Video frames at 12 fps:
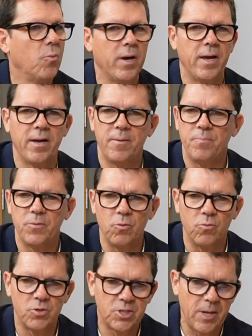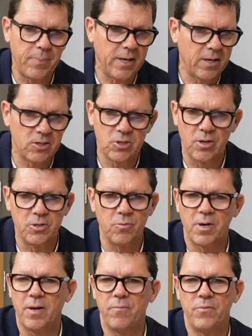where you're stepping outside your
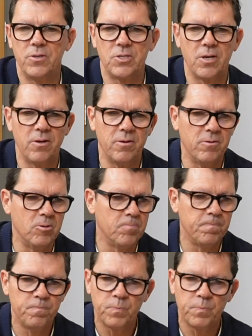comfort zone,